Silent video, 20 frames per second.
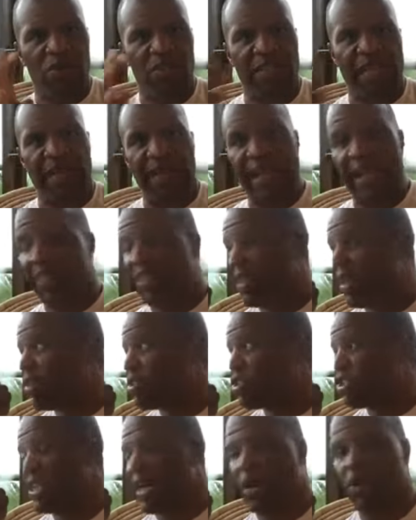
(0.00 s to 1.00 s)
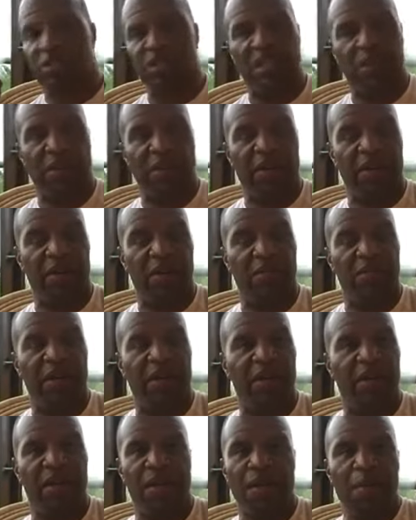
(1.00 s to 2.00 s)
See, I got thunder showers coming here in a
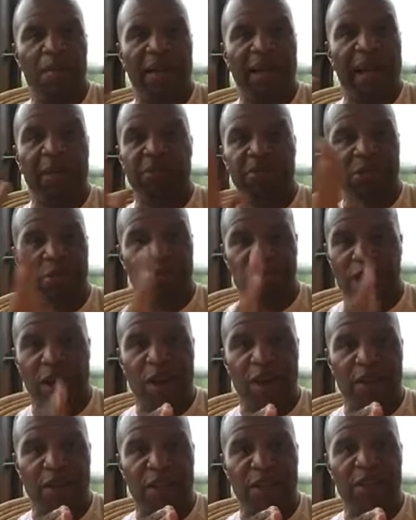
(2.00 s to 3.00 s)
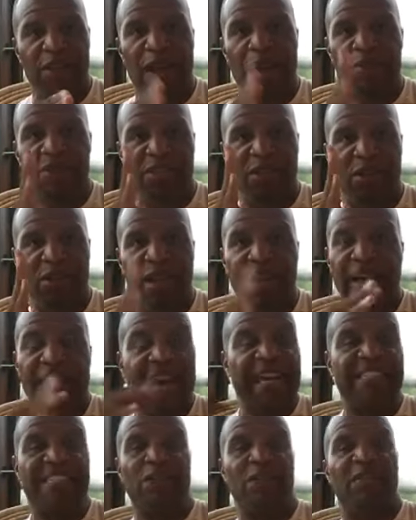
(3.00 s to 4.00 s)
minute, but I'm still talking to you. I'm still
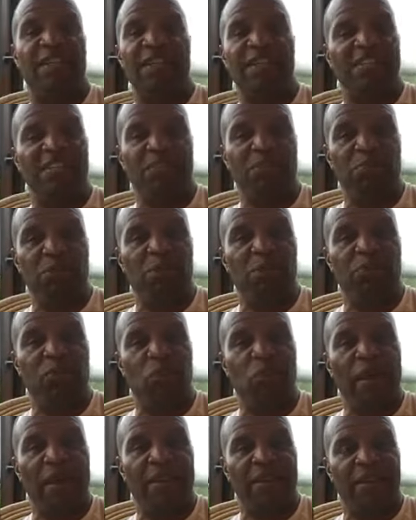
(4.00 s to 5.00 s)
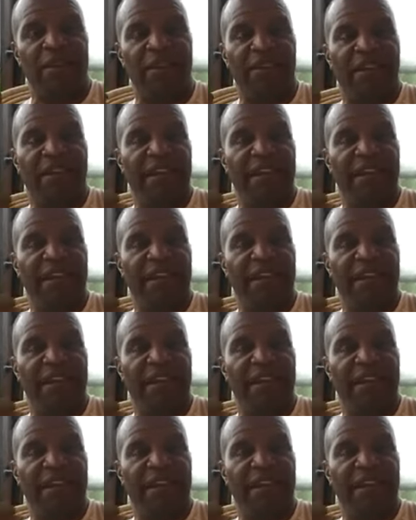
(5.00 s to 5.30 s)
I still think this is beautiful weather.